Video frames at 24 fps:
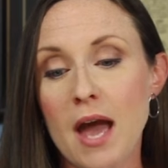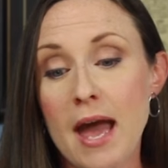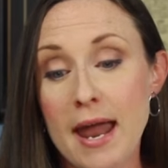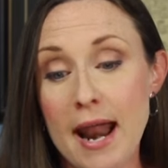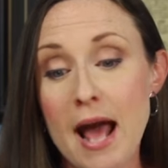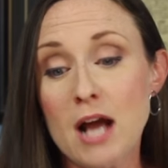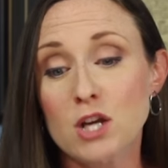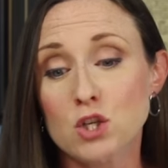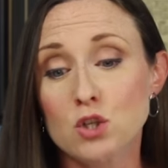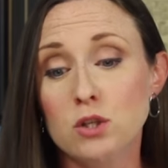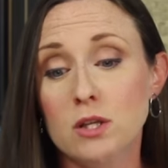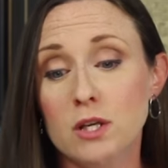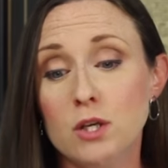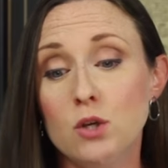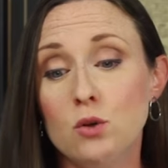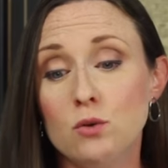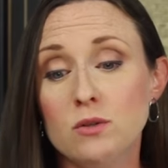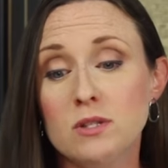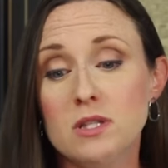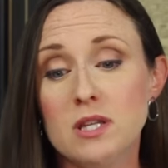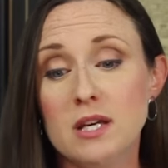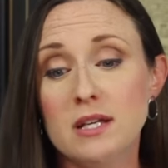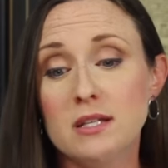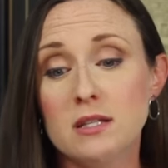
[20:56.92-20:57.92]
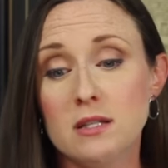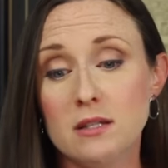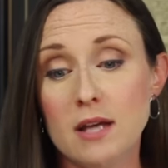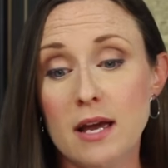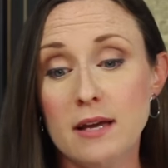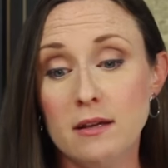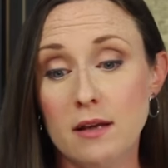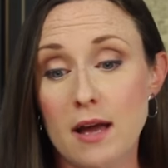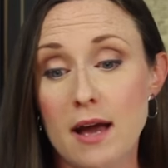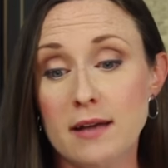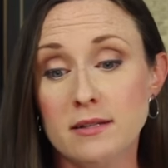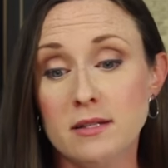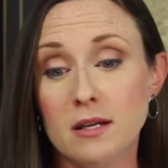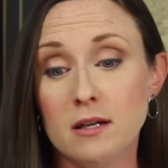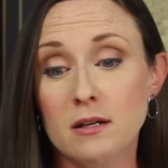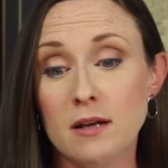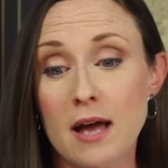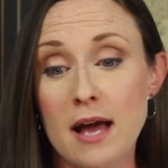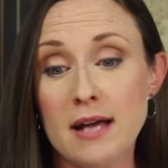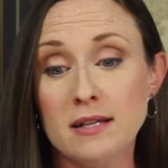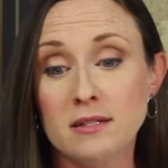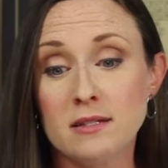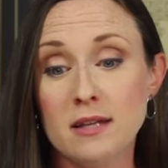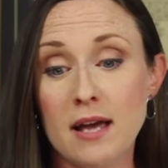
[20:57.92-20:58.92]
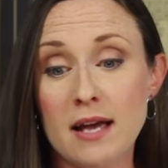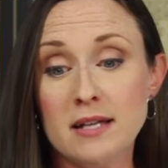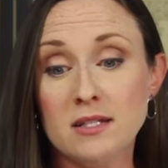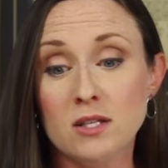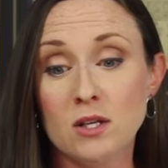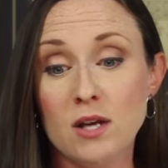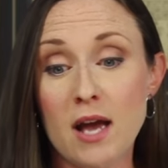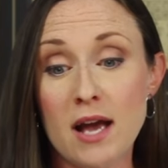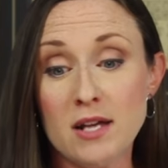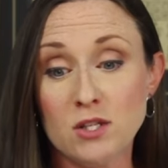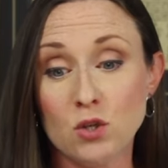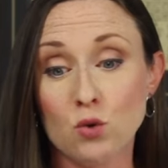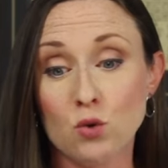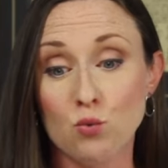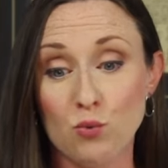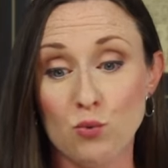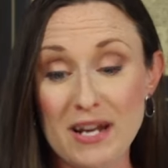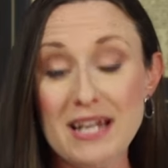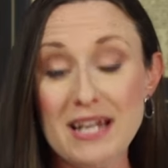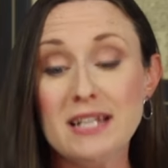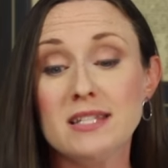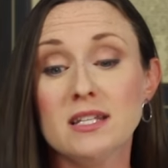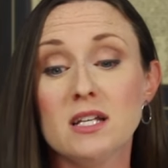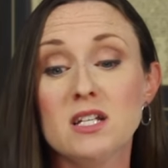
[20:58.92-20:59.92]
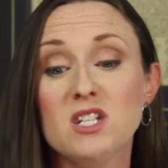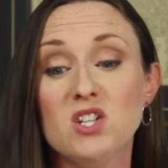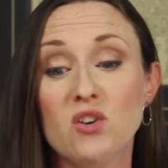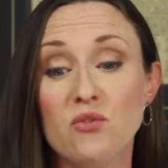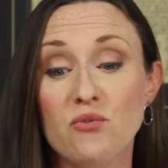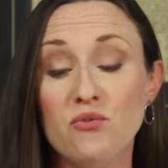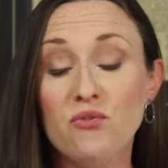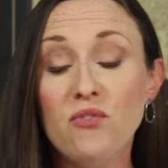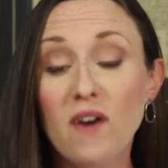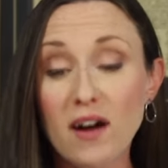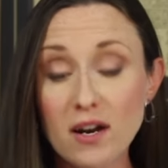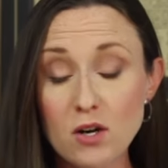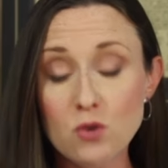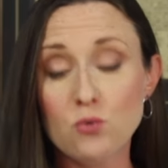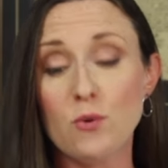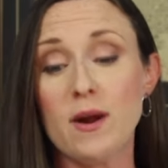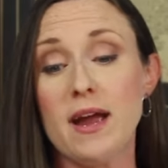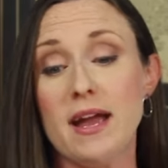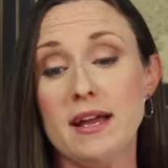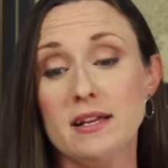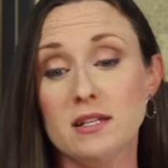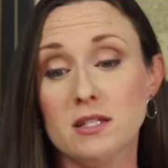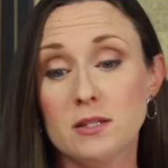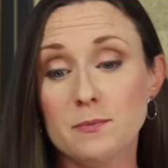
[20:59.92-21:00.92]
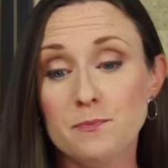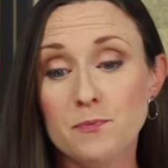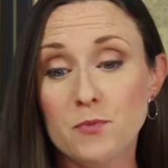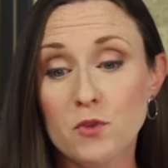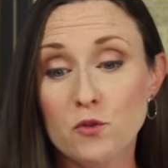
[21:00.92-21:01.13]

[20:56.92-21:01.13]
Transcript: and actually used this as a reason to fundraise